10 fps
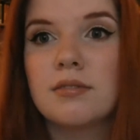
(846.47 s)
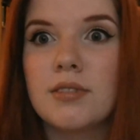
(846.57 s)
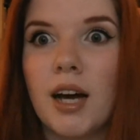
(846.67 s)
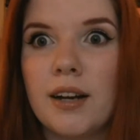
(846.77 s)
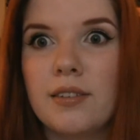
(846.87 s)

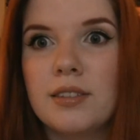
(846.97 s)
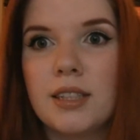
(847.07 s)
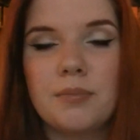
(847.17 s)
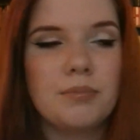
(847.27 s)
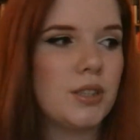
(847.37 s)
Not
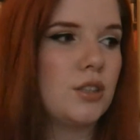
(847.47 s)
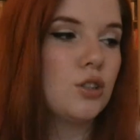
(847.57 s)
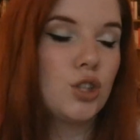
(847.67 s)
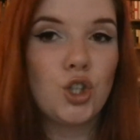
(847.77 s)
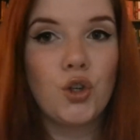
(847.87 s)
everything, but
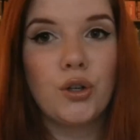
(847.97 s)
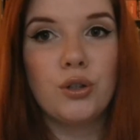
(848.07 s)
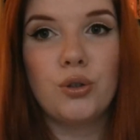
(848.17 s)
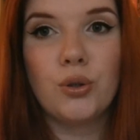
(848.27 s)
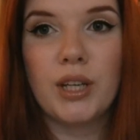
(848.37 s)

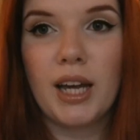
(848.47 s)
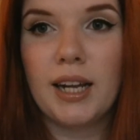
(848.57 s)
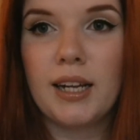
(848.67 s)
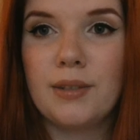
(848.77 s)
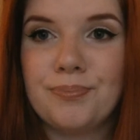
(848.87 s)
you
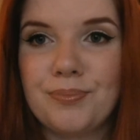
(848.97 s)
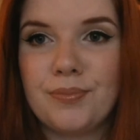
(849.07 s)
get it.